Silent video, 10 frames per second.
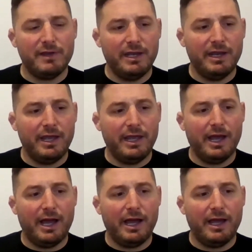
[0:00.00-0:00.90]
in
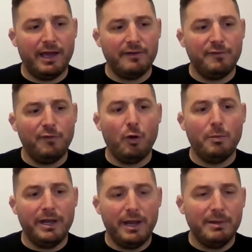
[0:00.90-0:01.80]
and form
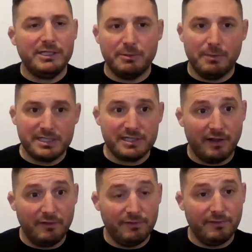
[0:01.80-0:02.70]
an image in myself